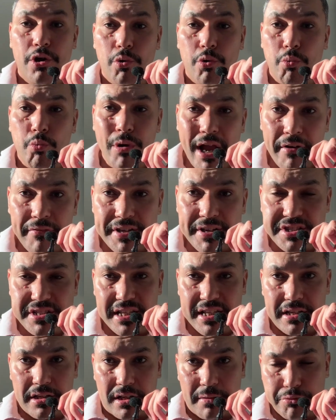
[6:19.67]
Where is
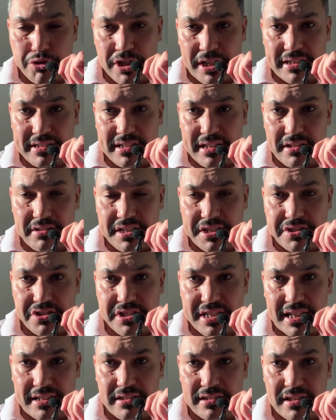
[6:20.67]
the object in this
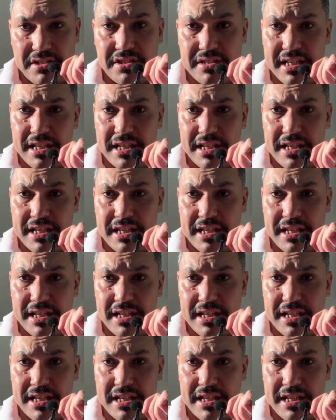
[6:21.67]
sentence?